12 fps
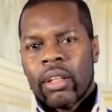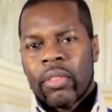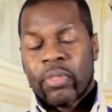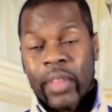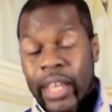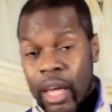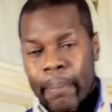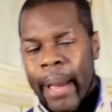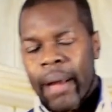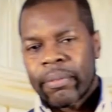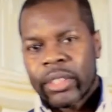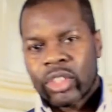think
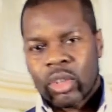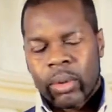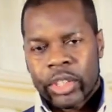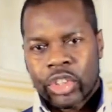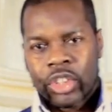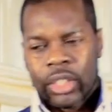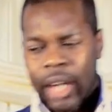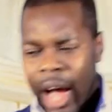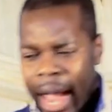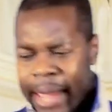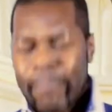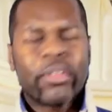about this question.
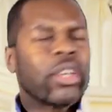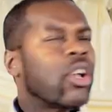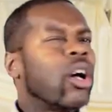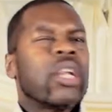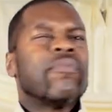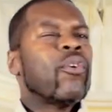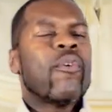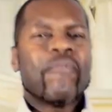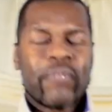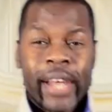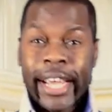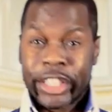I am the God of all
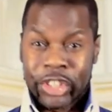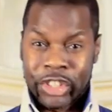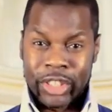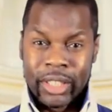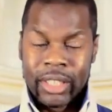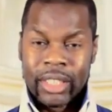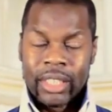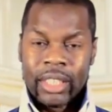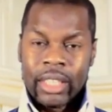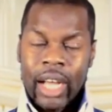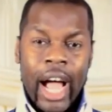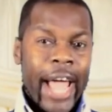flesh.
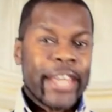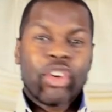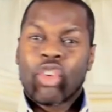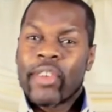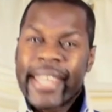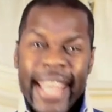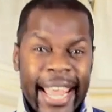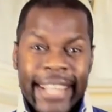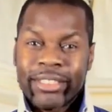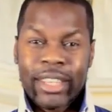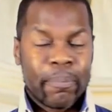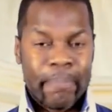I
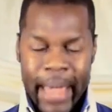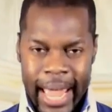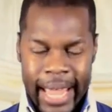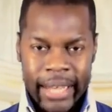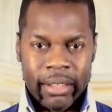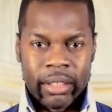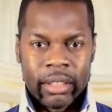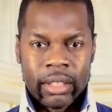created man.